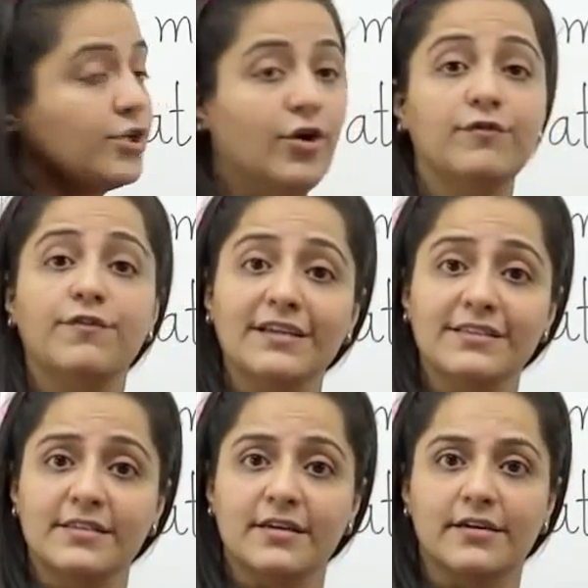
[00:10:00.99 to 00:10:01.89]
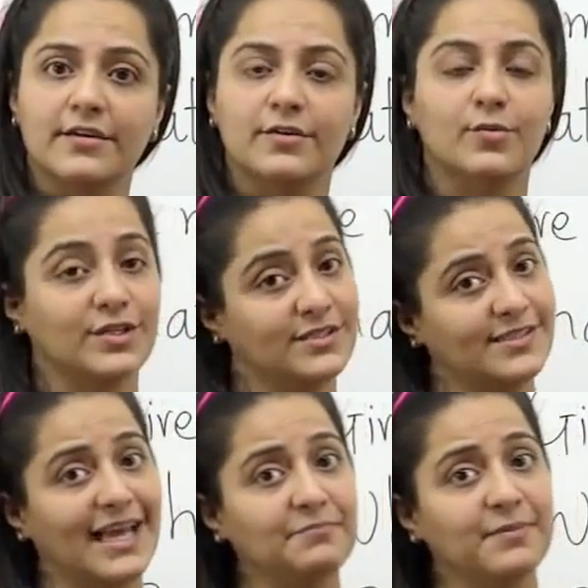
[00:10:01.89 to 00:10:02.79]
Go faster. What
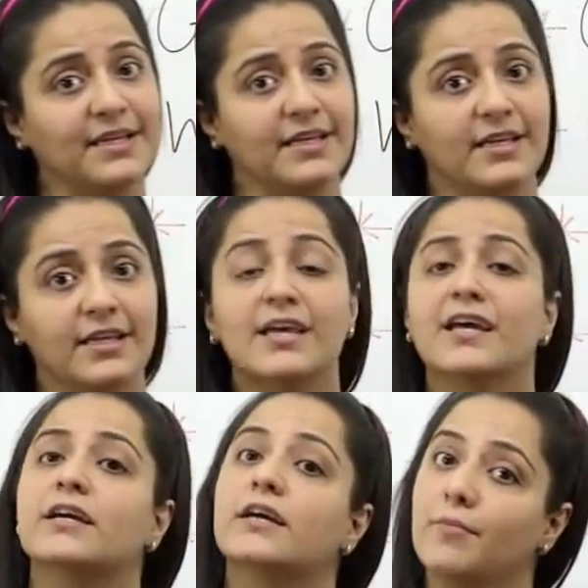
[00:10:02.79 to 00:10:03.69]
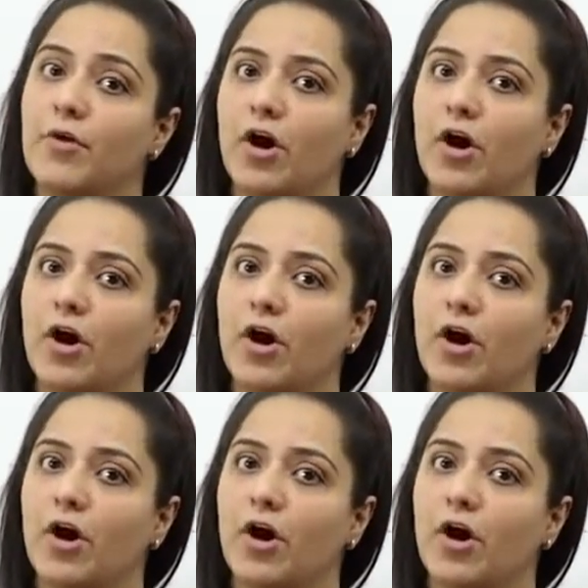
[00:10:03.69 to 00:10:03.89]
does that mean? Come